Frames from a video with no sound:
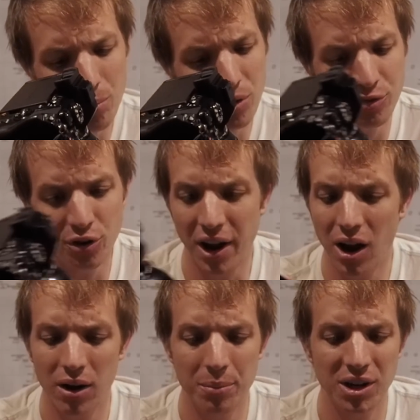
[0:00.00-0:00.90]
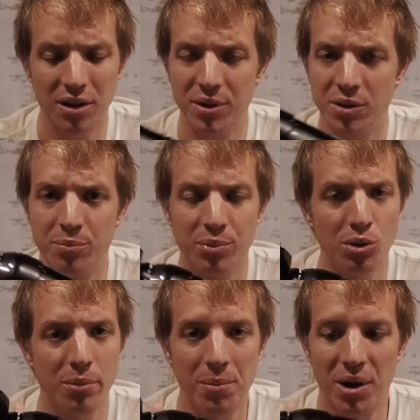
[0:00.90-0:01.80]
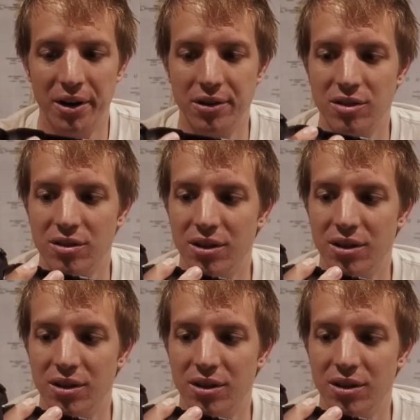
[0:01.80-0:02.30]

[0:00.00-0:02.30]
But for now, I mean, it blew my mind,